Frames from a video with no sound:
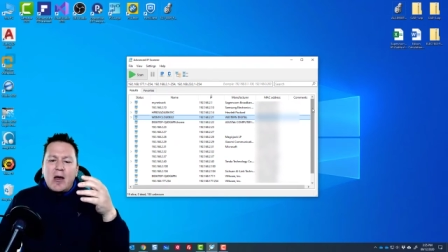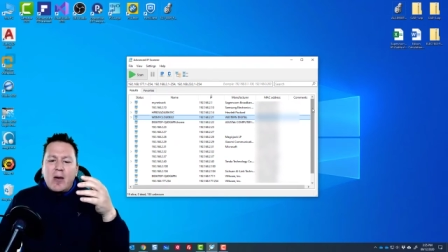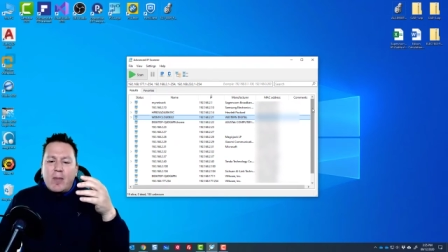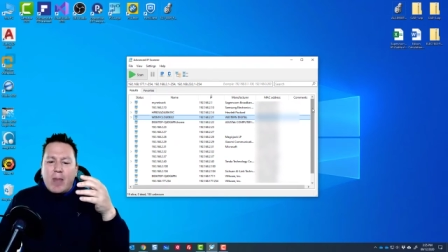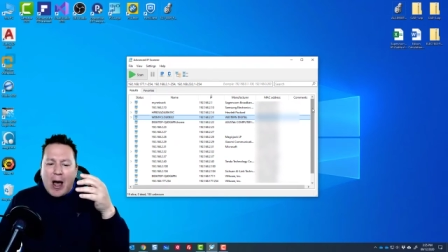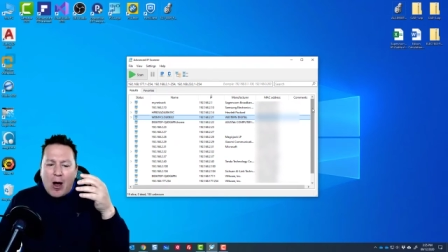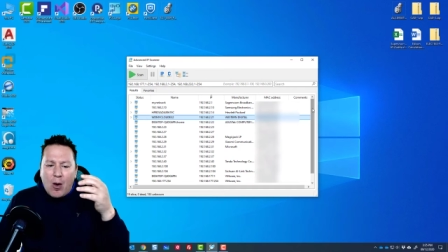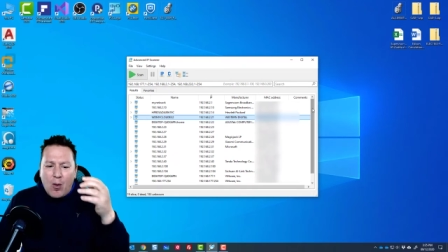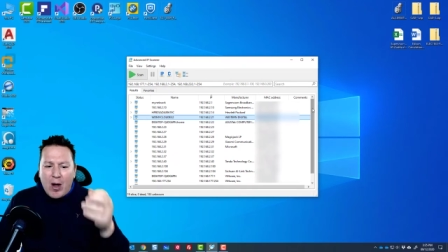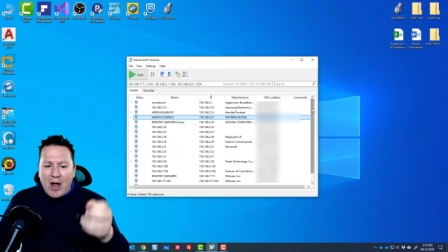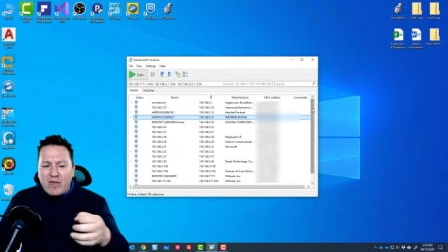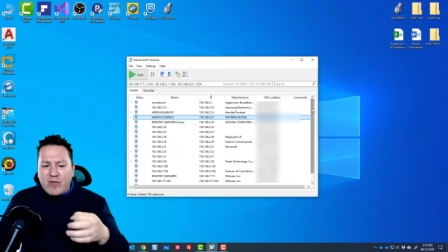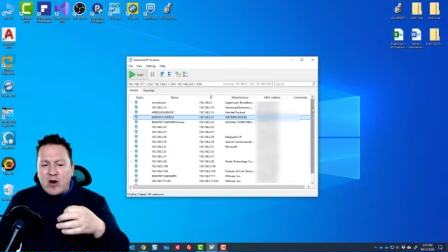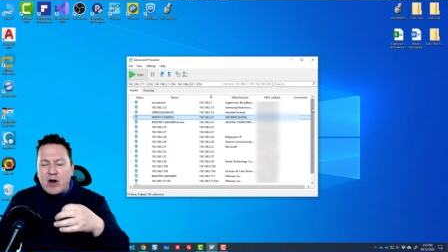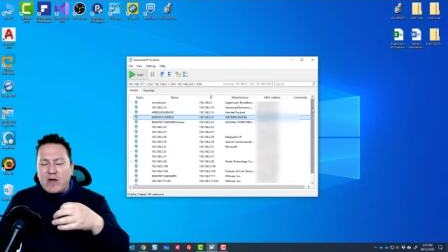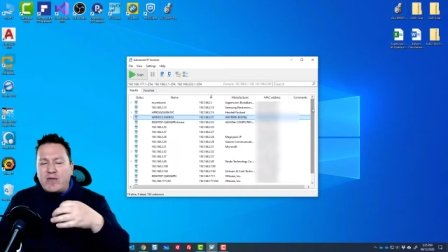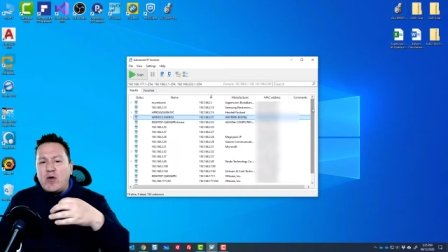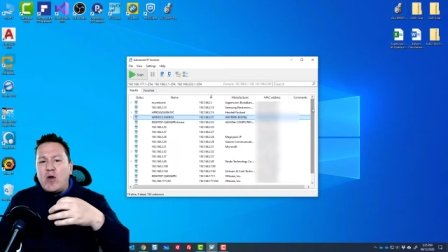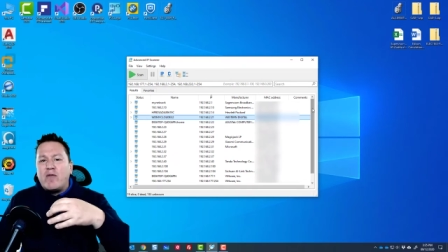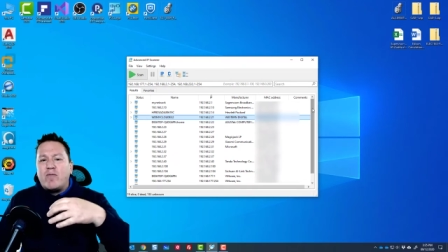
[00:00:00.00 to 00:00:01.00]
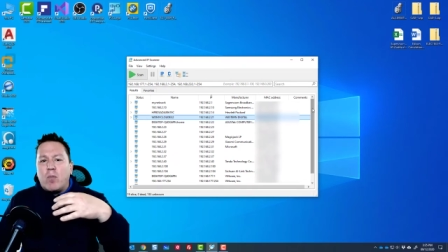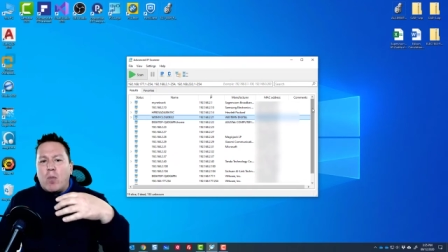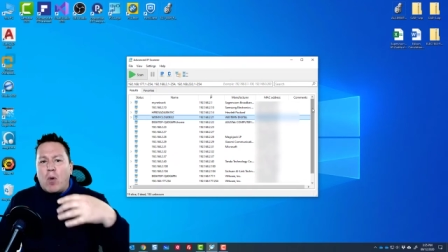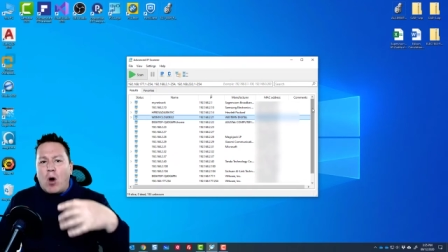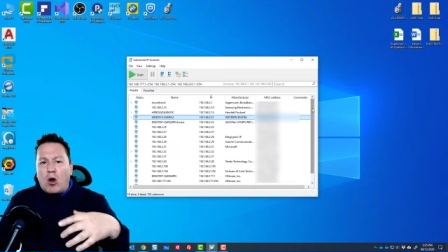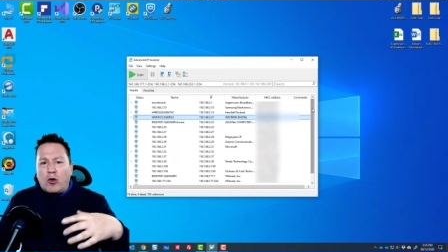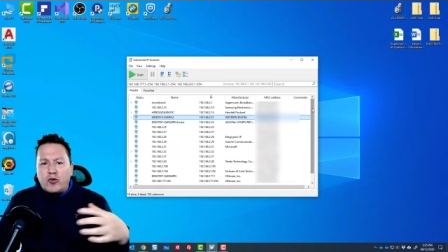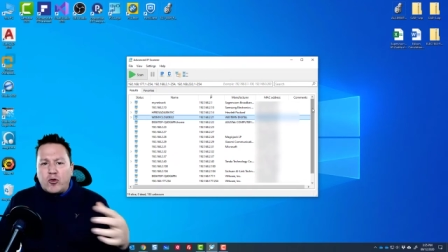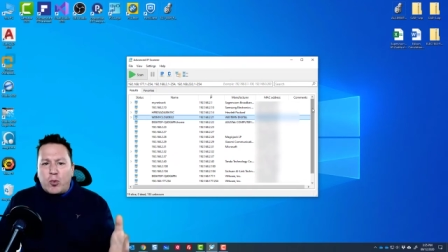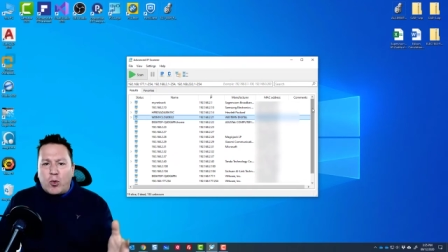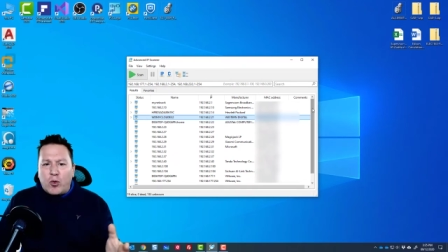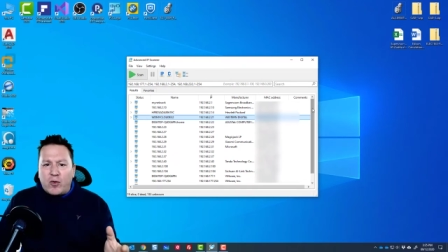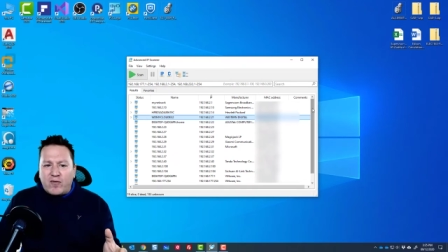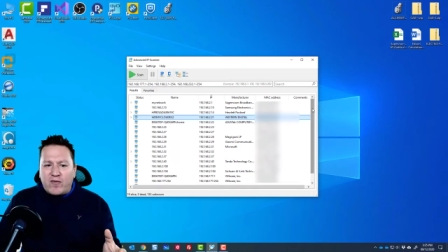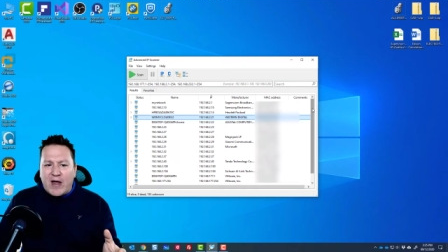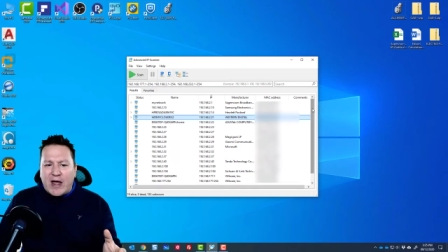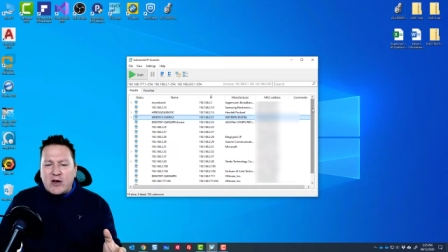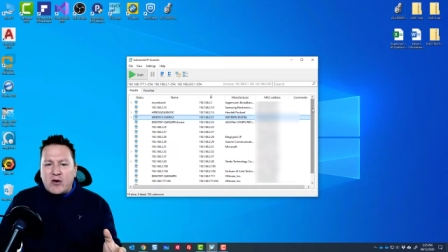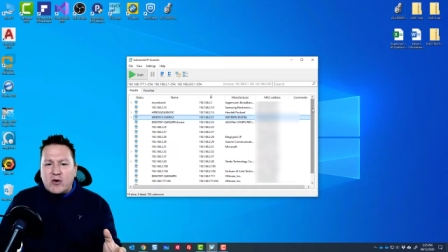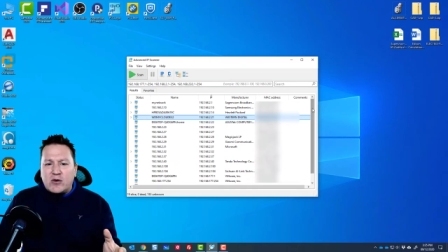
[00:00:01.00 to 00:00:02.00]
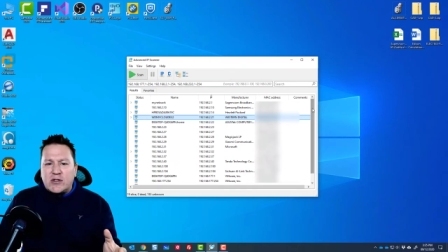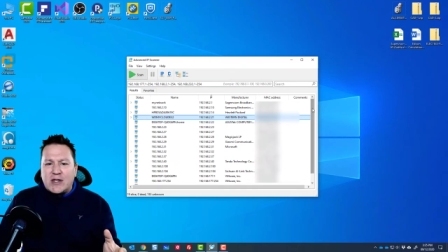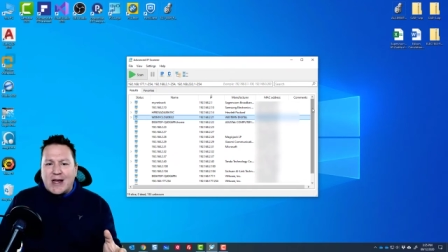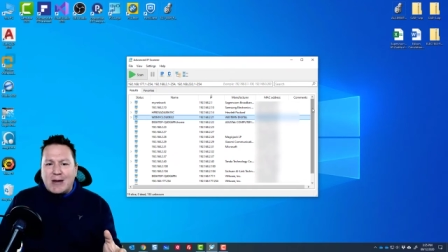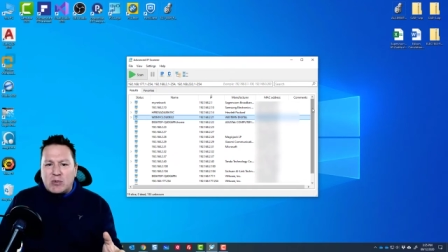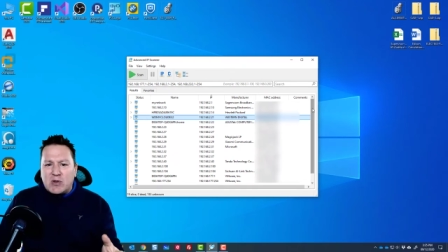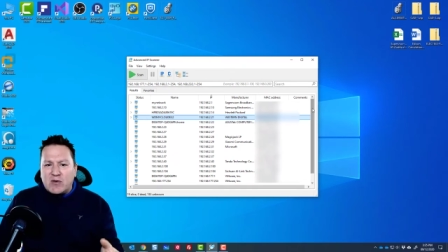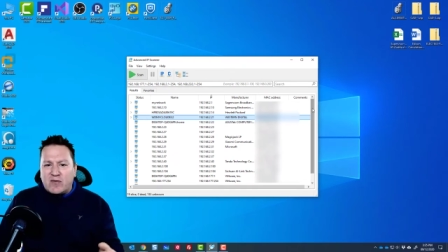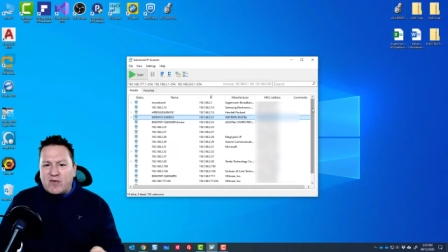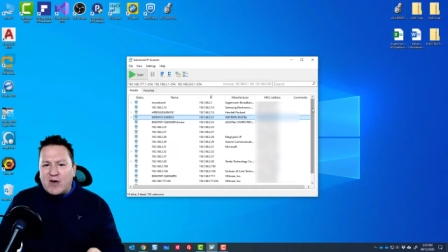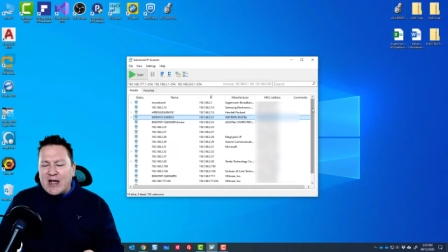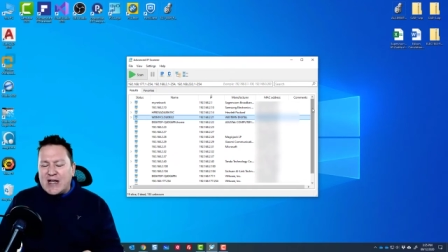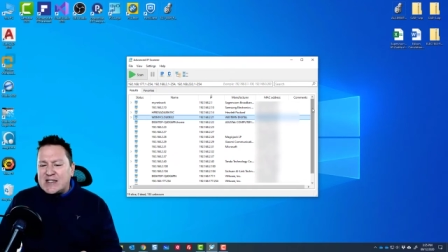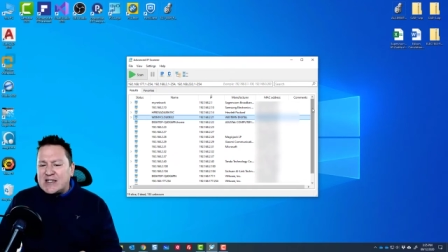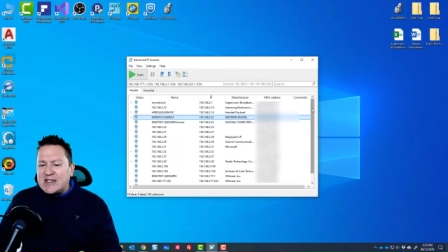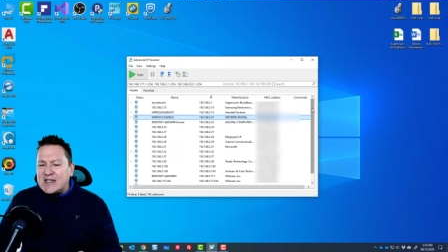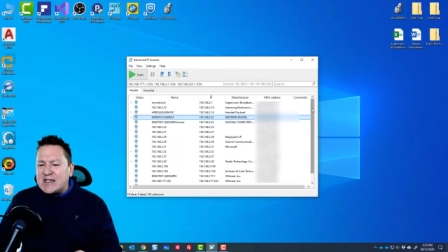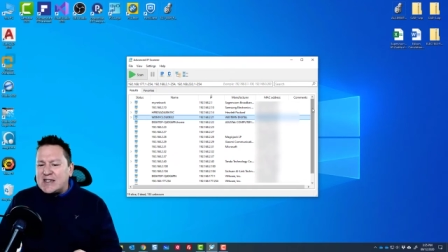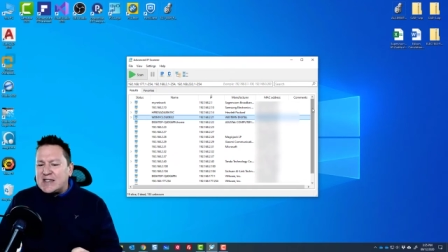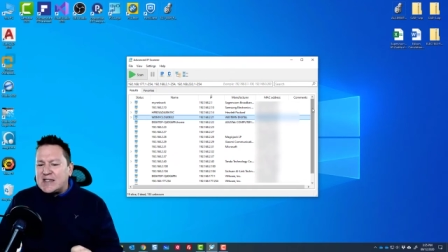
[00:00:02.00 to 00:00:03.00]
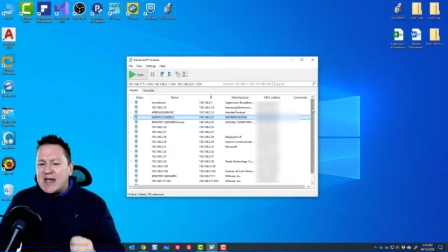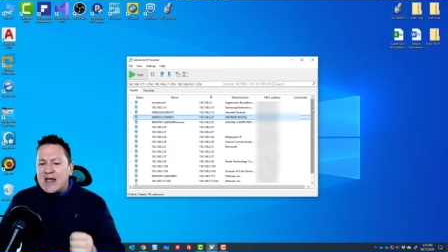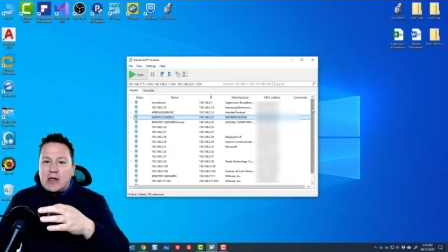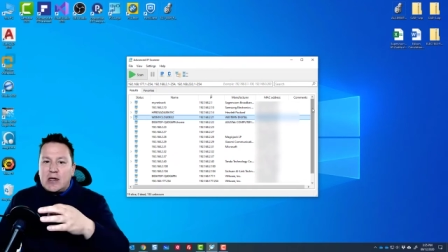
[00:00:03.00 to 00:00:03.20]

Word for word: However, if you have multiple vendor type devices,